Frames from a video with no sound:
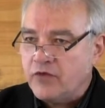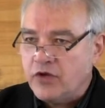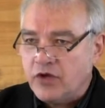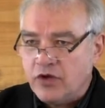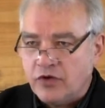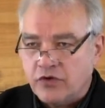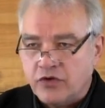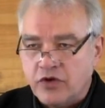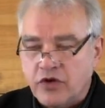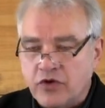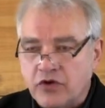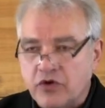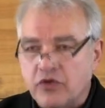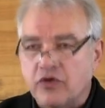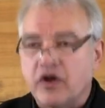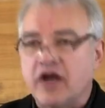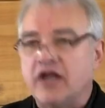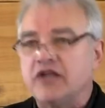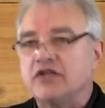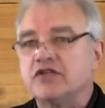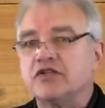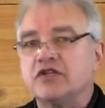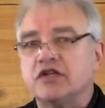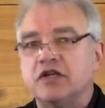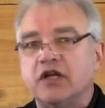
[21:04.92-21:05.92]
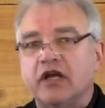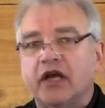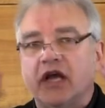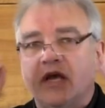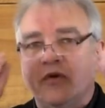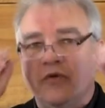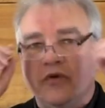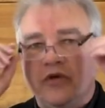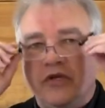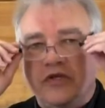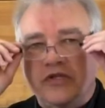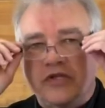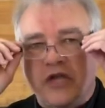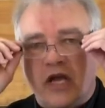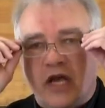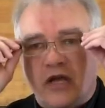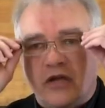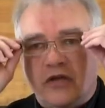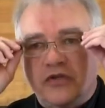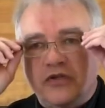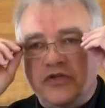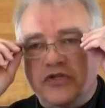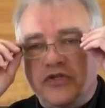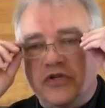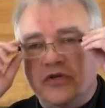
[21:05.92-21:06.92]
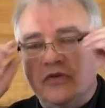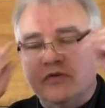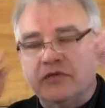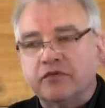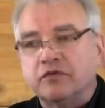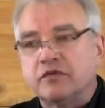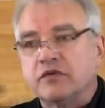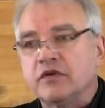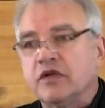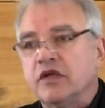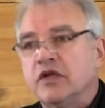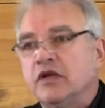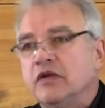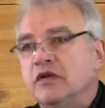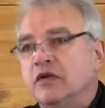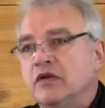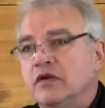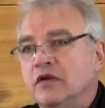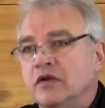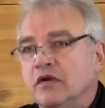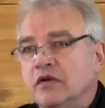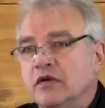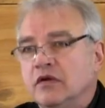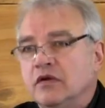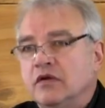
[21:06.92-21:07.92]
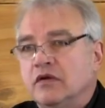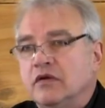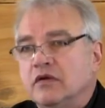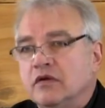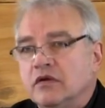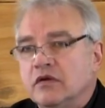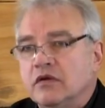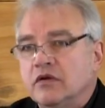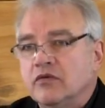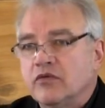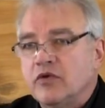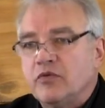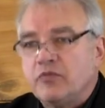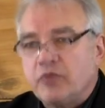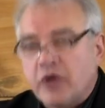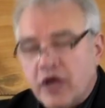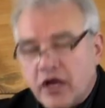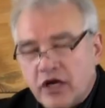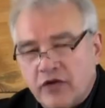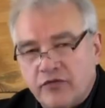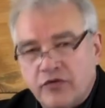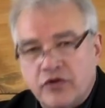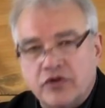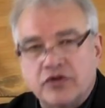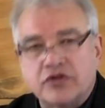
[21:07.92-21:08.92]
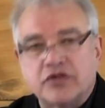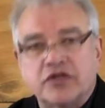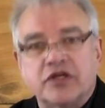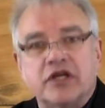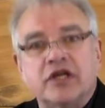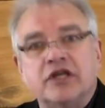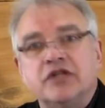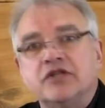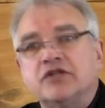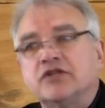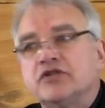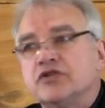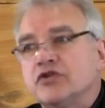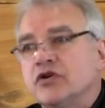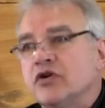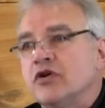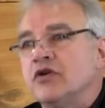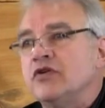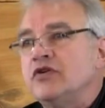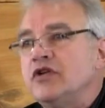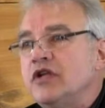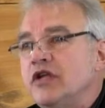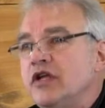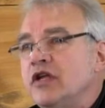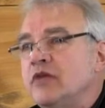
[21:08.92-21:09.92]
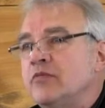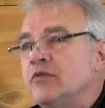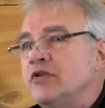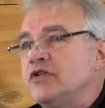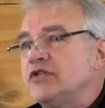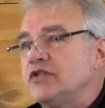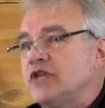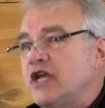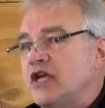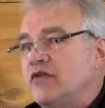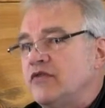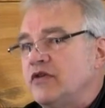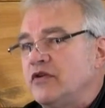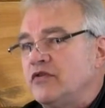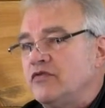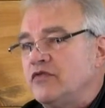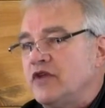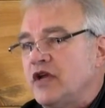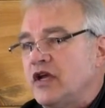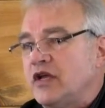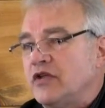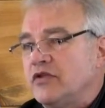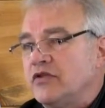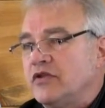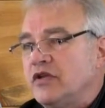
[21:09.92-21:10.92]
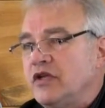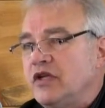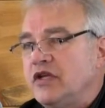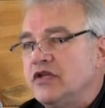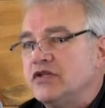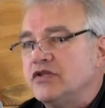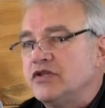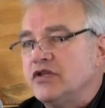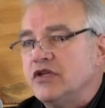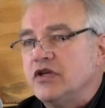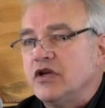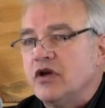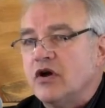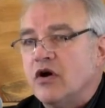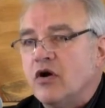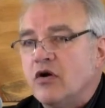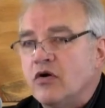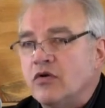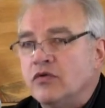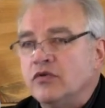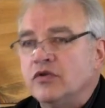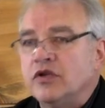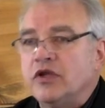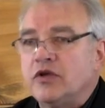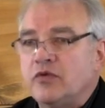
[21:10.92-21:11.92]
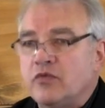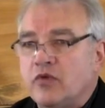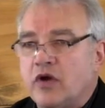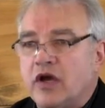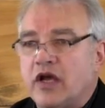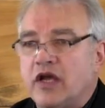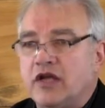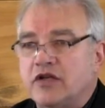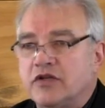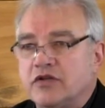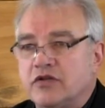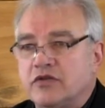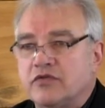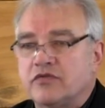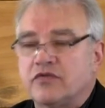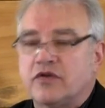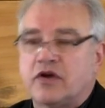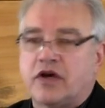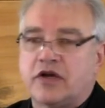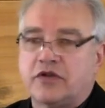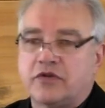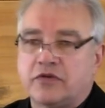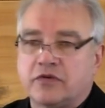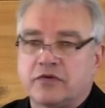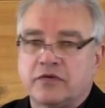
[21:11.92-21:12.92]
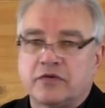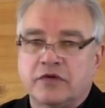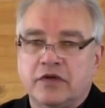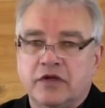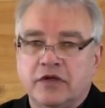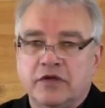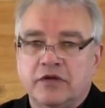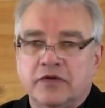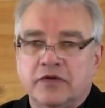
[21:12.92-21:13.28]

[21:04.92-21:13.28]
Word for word: If you don't know Christ today, I want to challenge you. Repent of your sins, turn to him in saving faith. He is the only way to the Father.